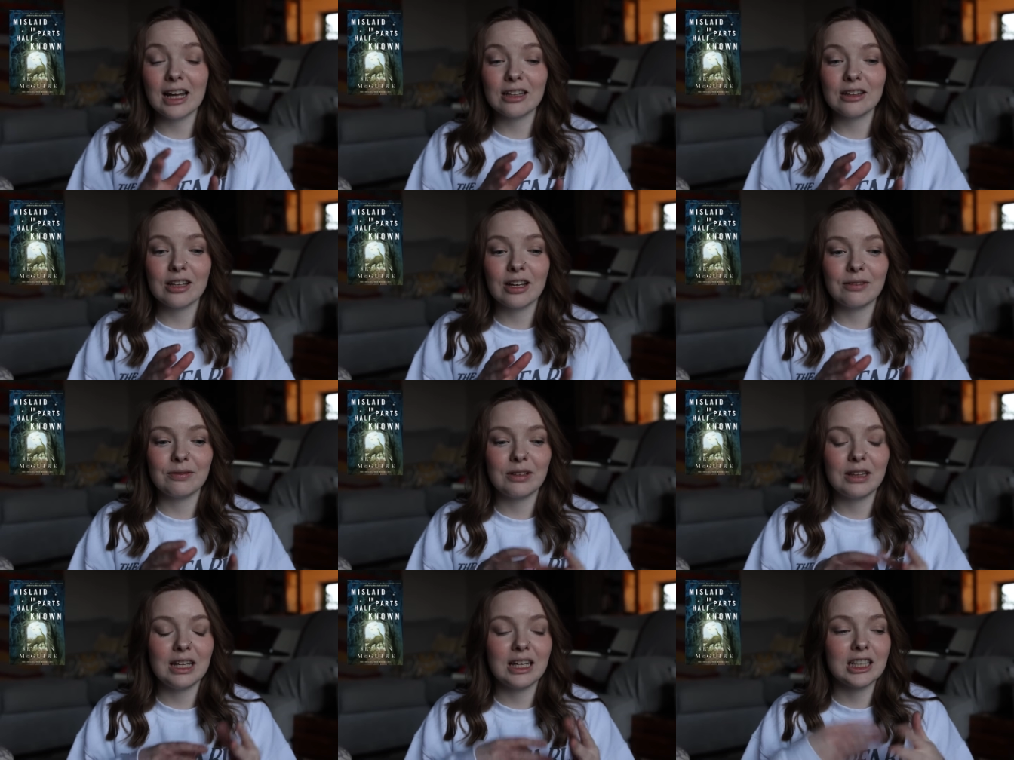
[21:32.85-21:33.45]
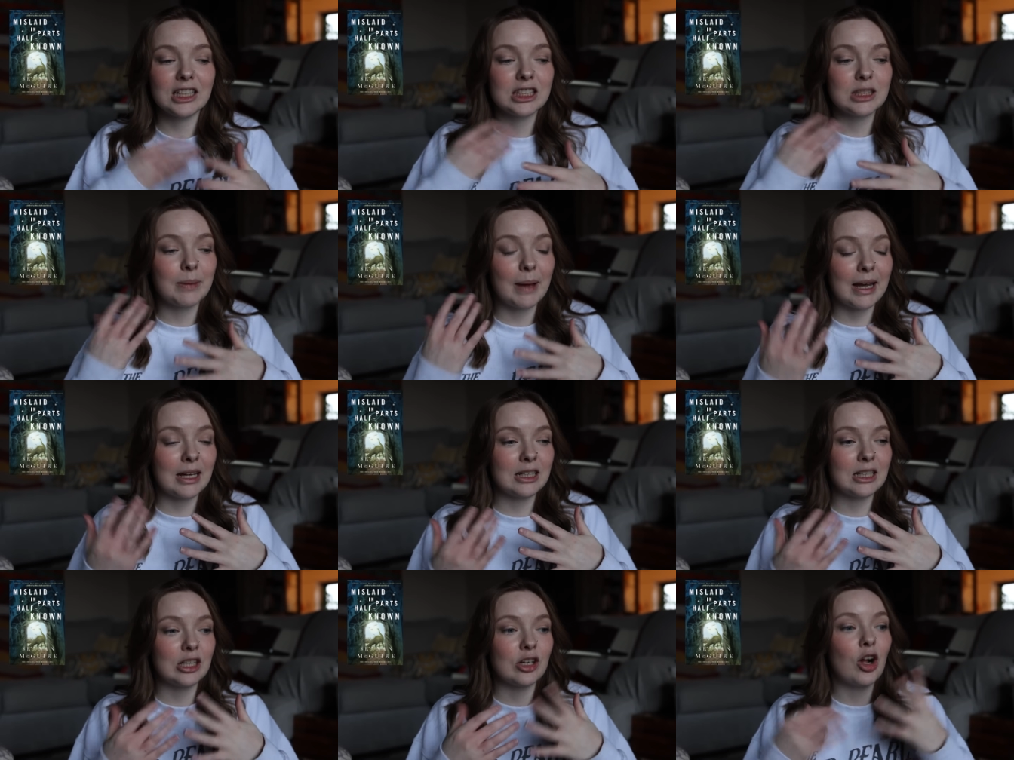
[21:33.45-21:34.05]
I loved the
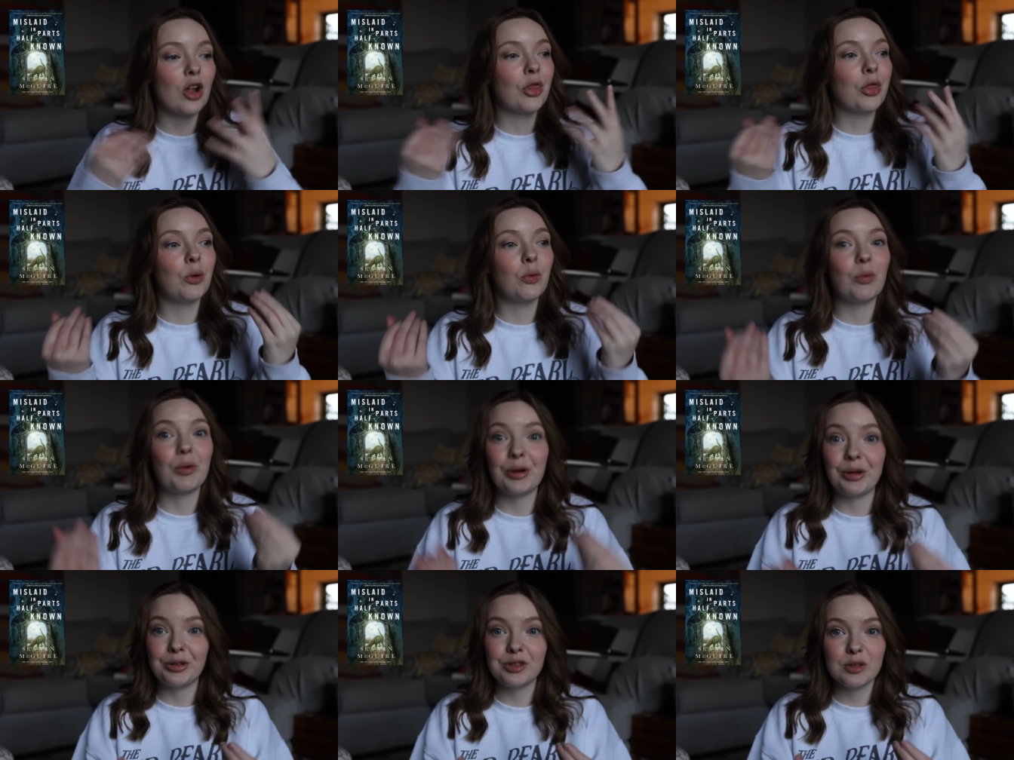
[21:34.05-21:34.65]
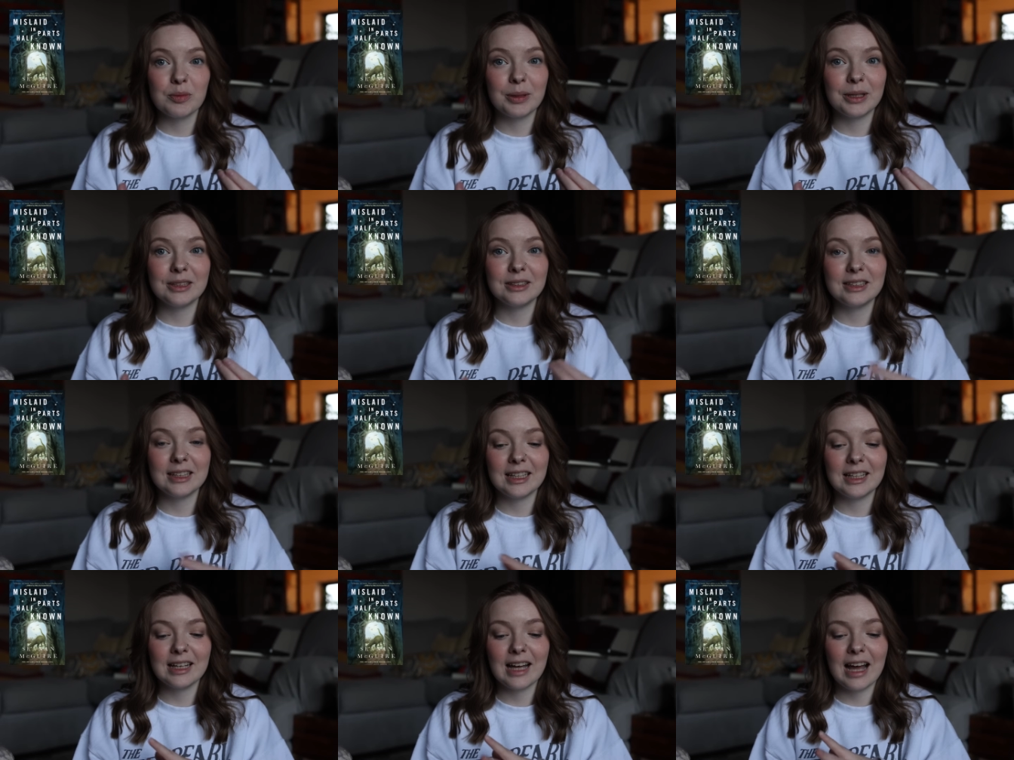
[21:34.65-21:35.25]
expanding on the world
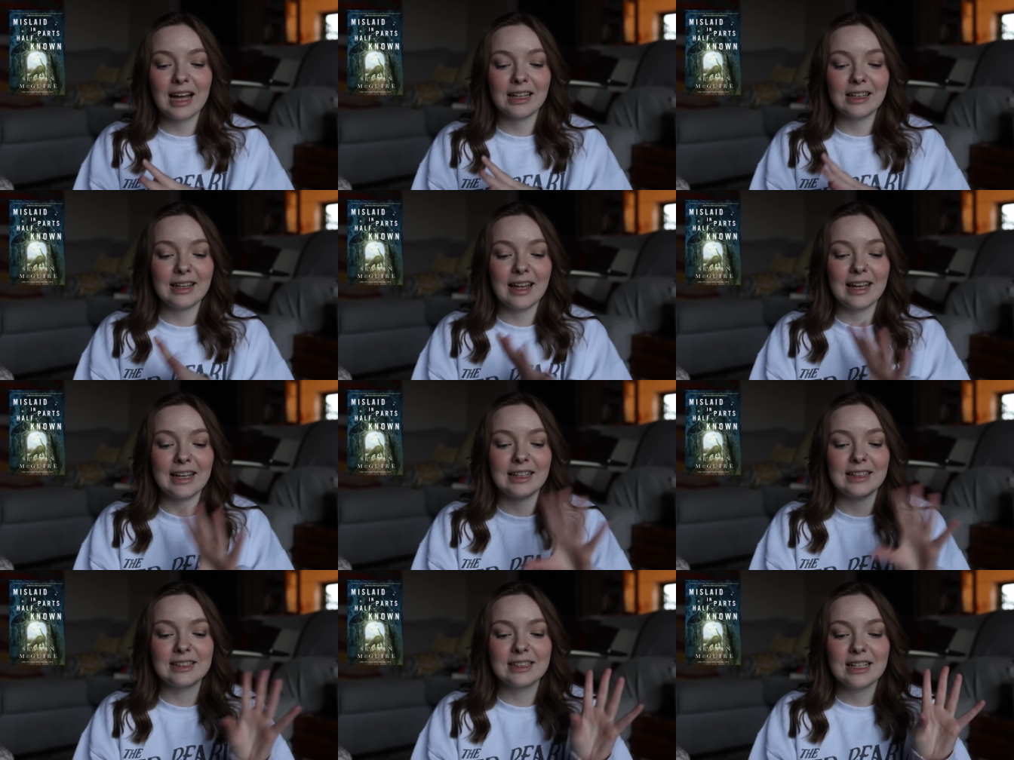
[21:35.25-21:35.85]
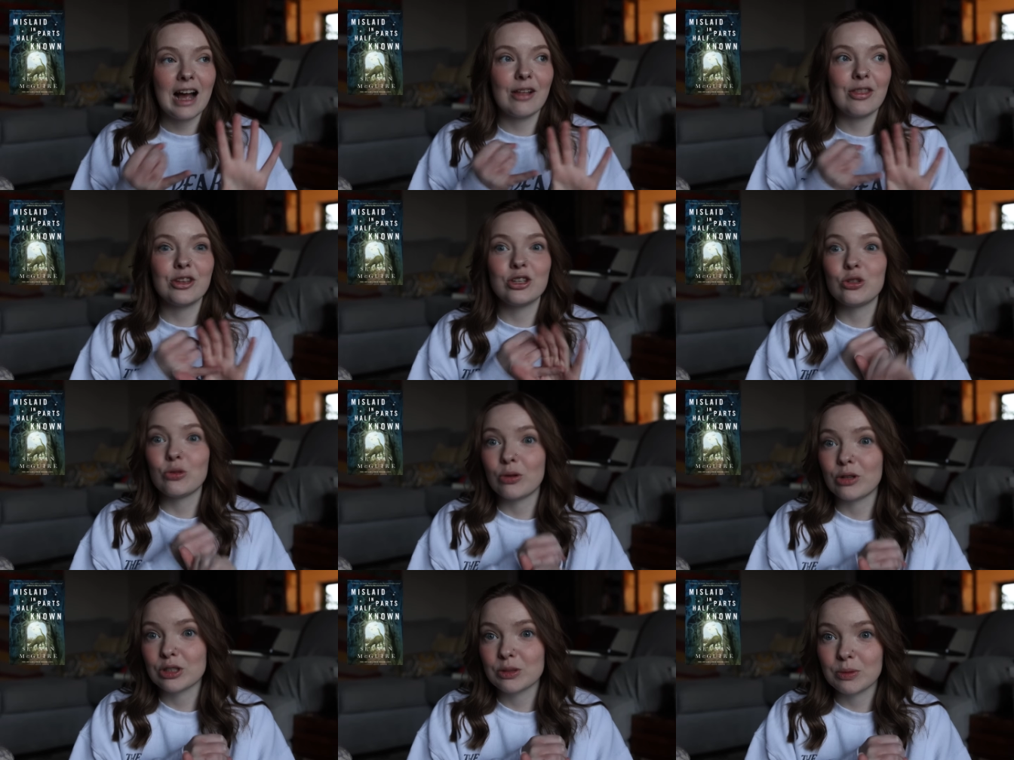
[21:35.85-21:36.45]
building. I liked how the
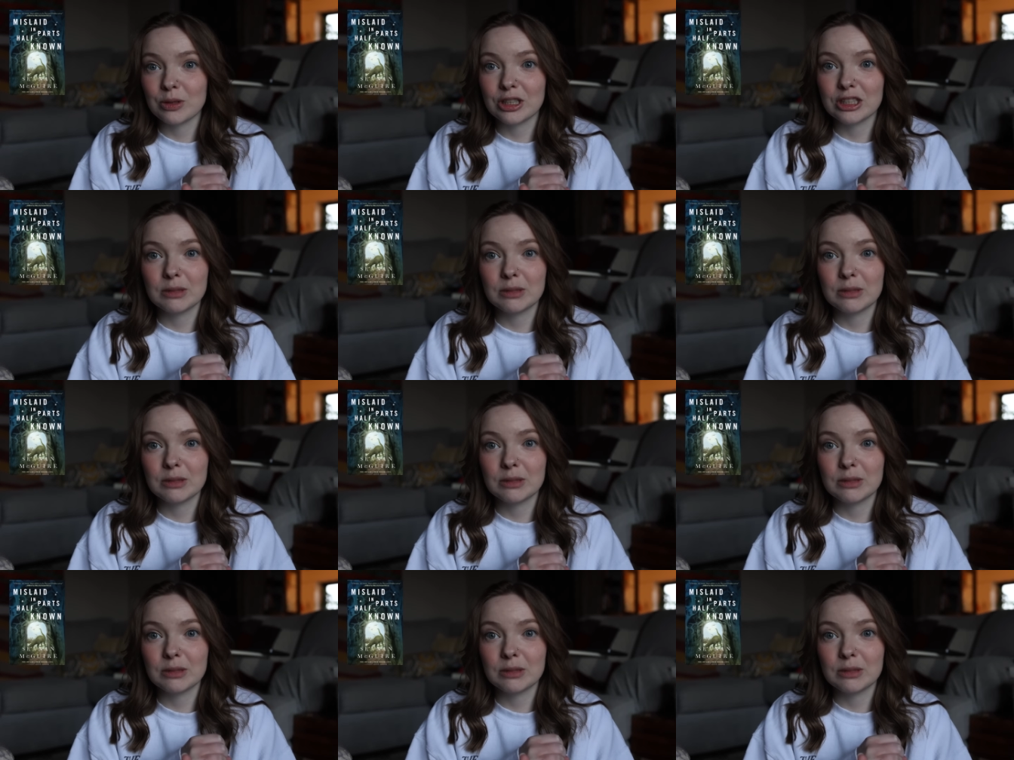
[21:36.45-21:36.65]
doors were